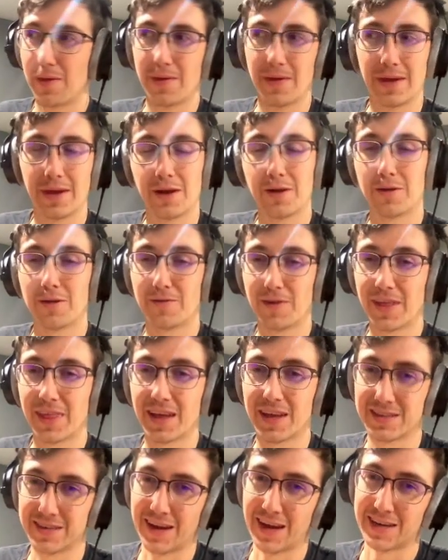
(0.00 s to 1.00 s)
The funny thing
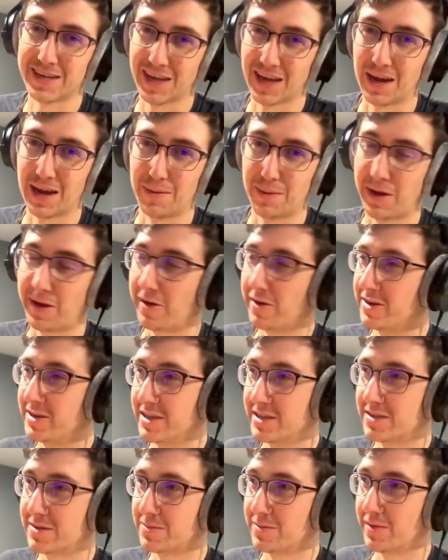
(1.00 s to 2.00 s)
is actually I got about
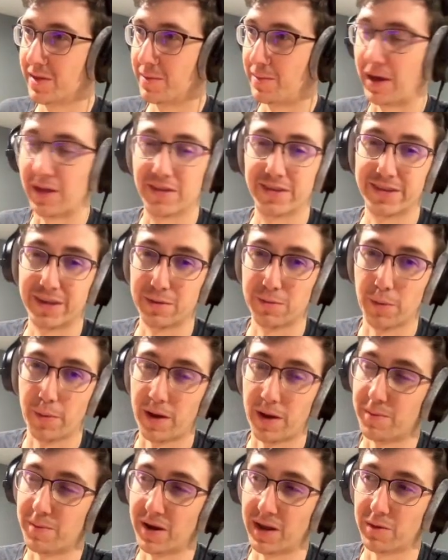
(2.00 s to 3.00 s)
the same
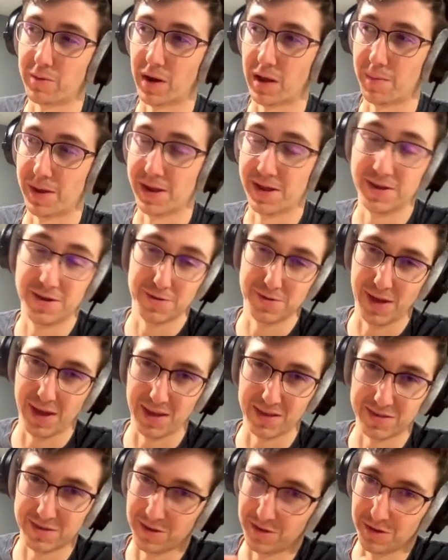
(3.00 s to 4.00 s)
amount of money when I made it
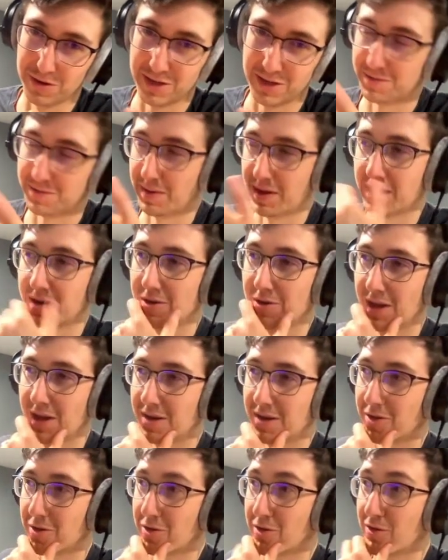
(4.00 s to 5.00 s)
donate, so you can just make a donate
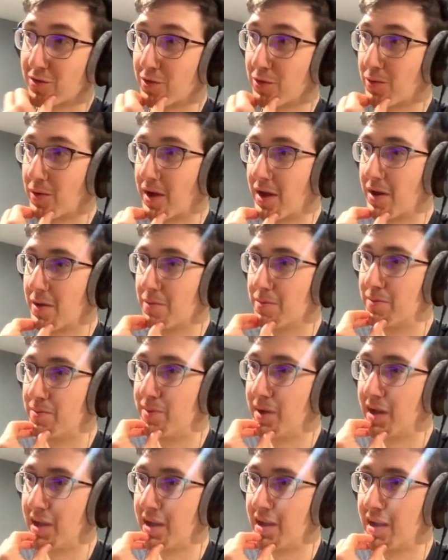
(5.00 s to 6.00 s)
too if you want.
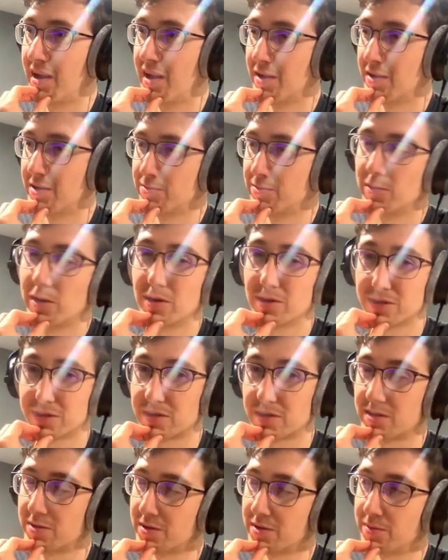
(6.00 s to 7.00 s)
But
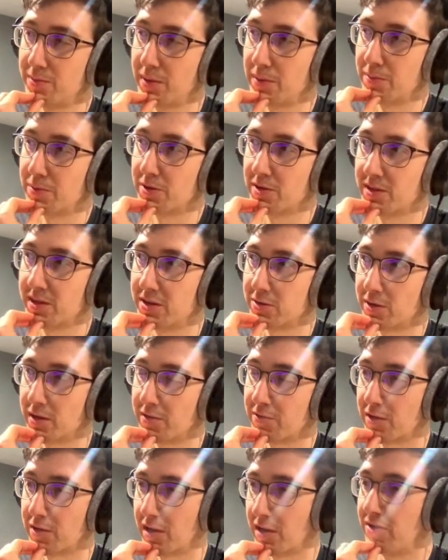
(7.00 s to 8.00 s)
most people in the
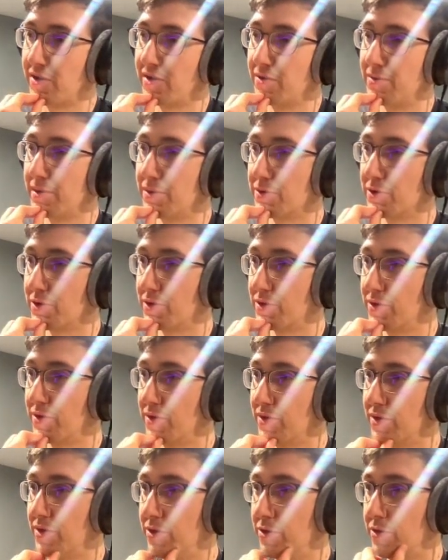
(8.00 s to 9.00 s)
2400 people
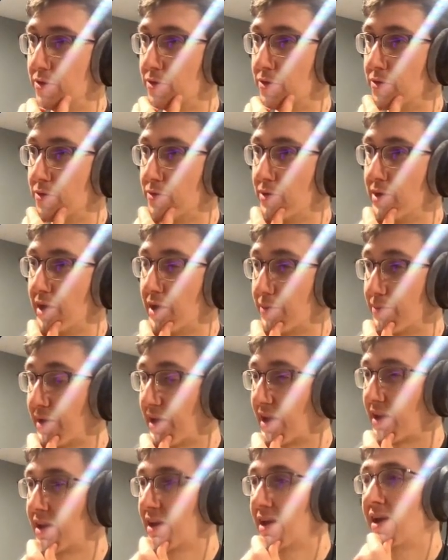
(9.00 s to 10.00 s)
do it
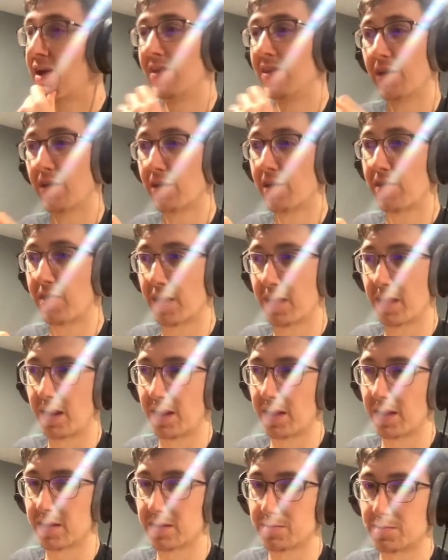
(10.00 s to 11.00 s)
paid. The other thing that I
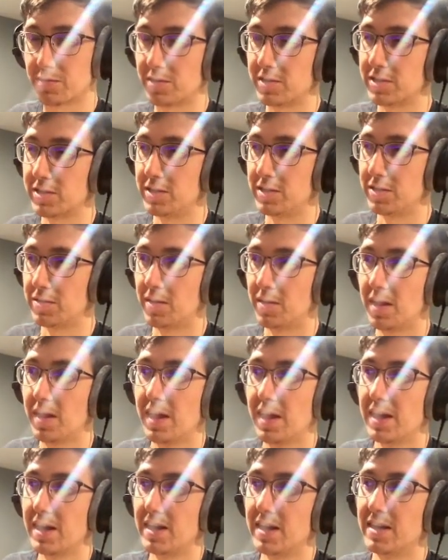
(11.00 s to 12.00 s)
think is important to do
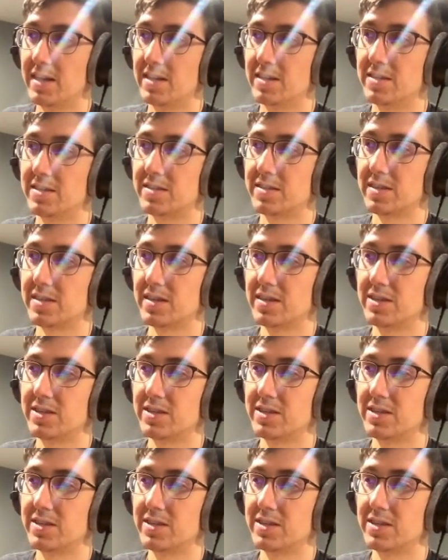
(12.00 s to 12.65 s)
is